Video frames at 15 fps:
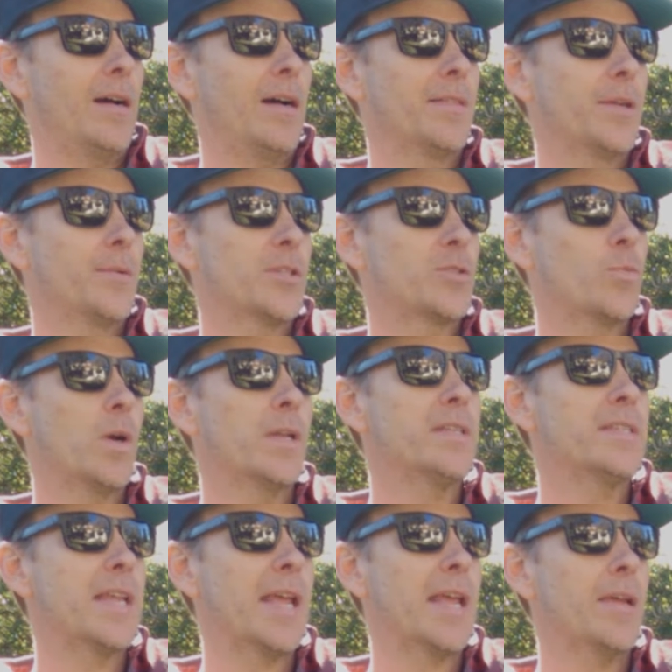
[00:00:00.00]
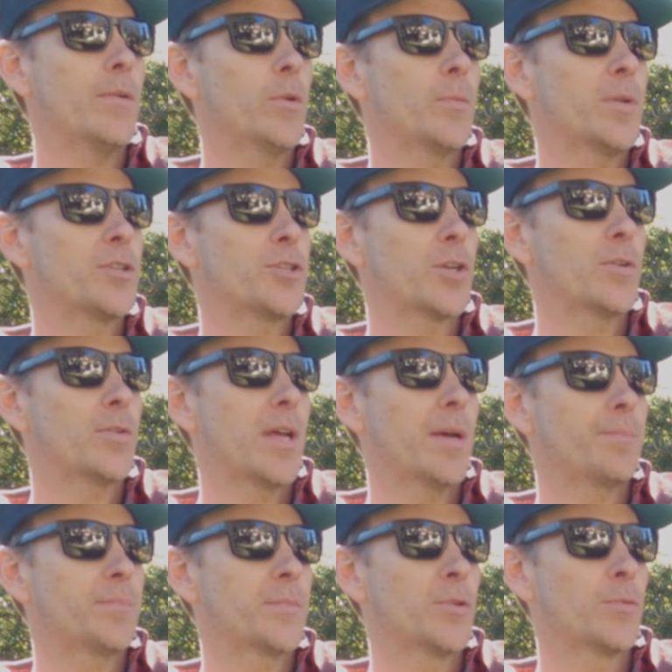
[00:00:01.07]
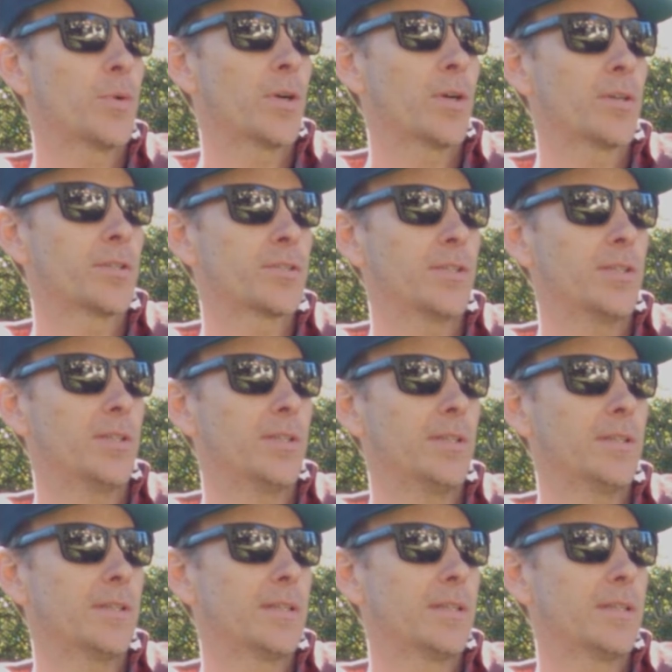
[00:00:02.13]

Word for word: Uh, there was one day when we showed up to rehearsal,